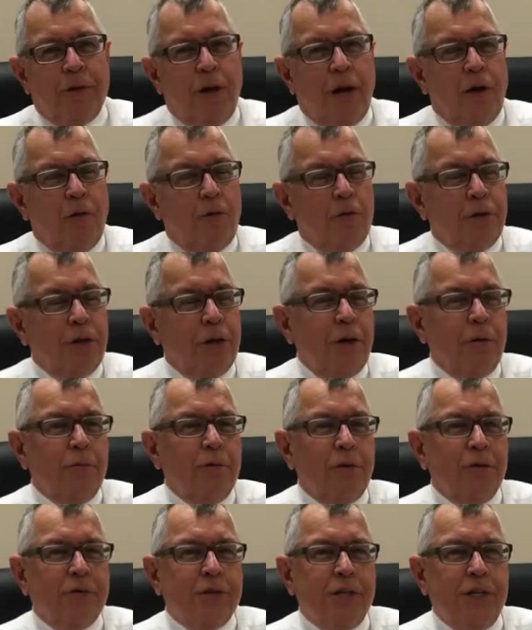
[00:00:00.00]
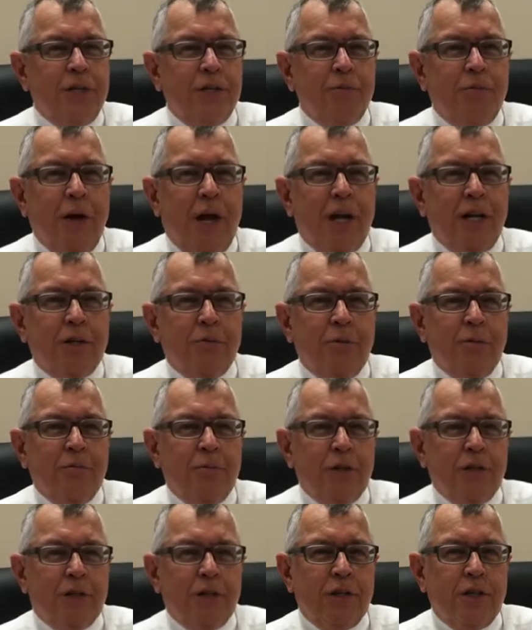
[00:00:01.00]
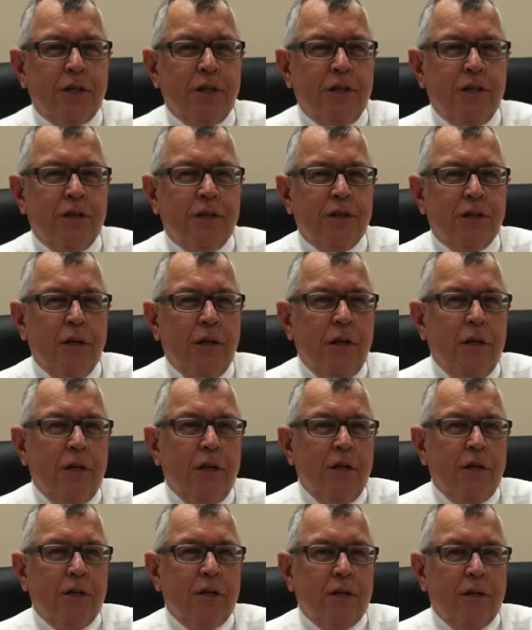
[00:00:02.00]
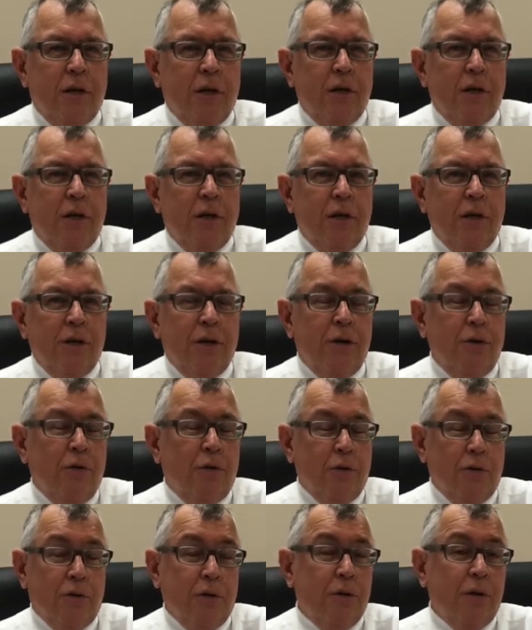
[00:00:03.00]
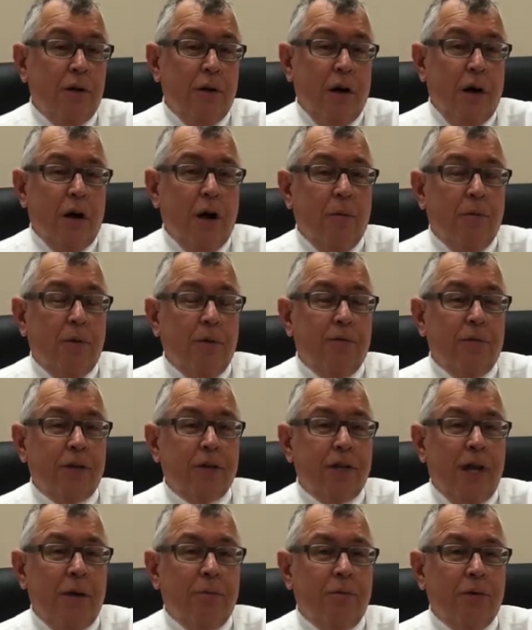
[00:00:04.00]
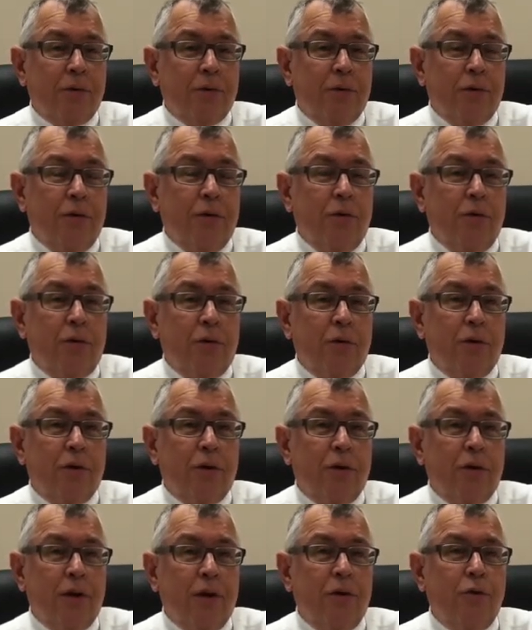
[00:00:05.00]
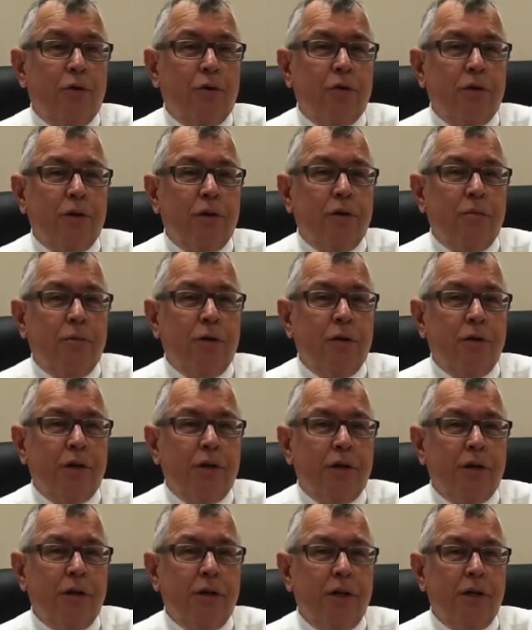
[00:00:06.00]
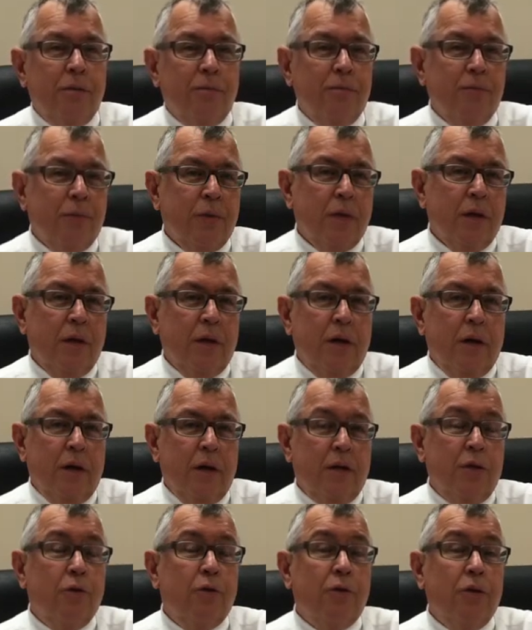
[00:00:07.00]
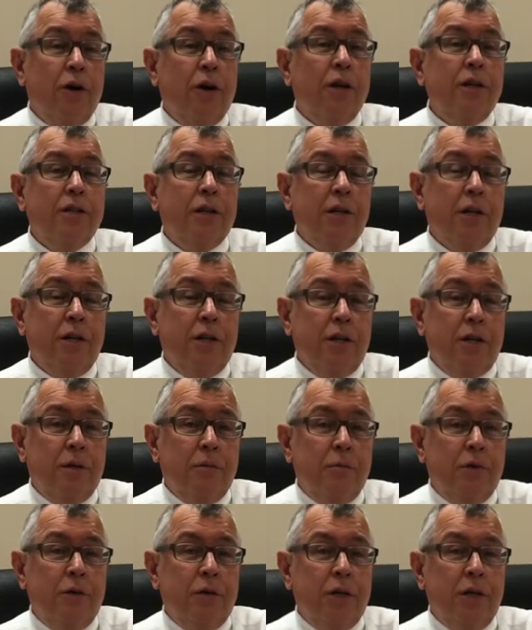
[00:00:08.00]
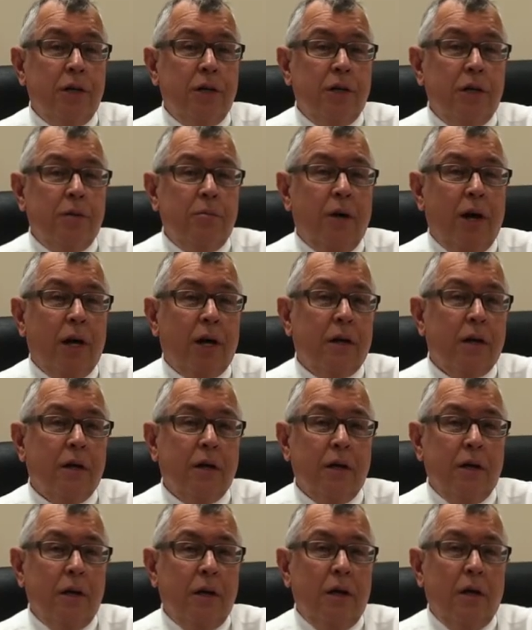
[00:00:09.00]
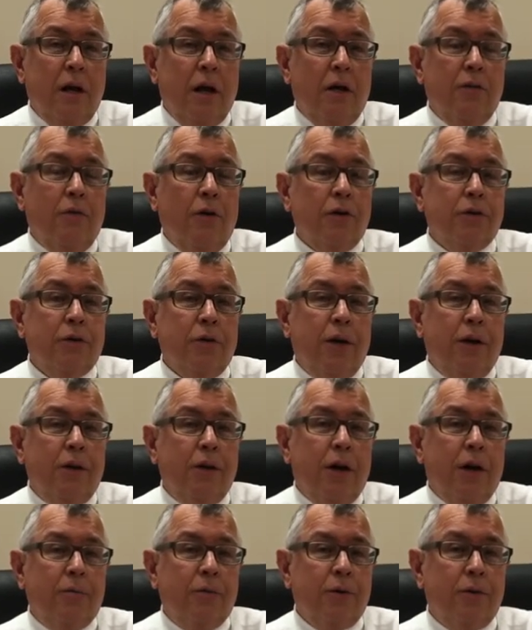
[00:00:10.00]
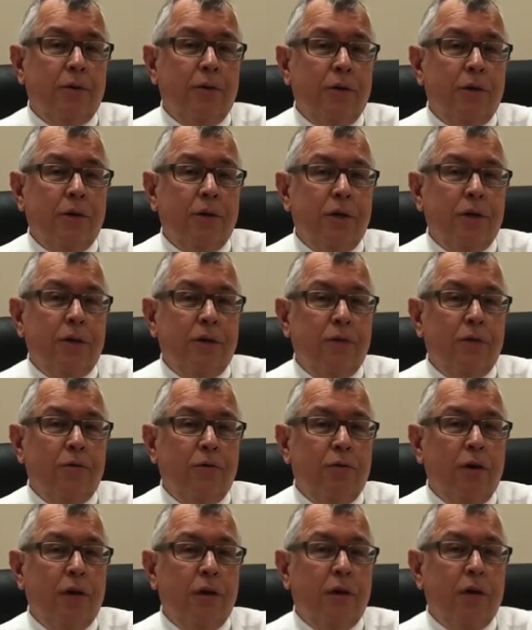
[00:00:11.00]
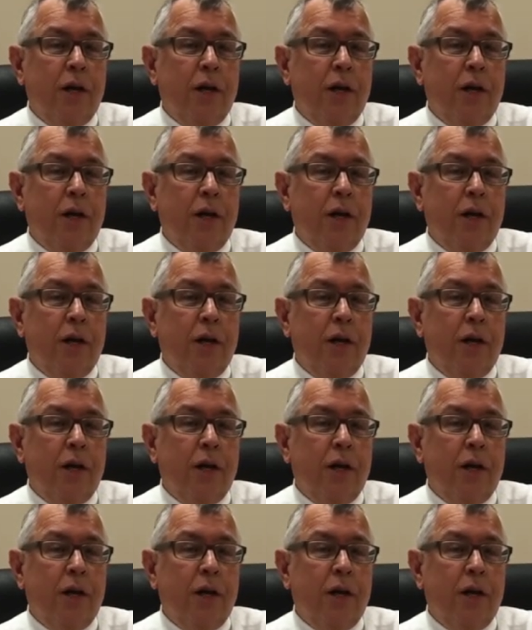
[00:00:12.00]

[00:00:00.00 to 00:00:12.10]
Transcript: to hold a number of senior management positions. A couple of examples are the northern community, northern isolated community in Quebec. I've also had the opportunity to run the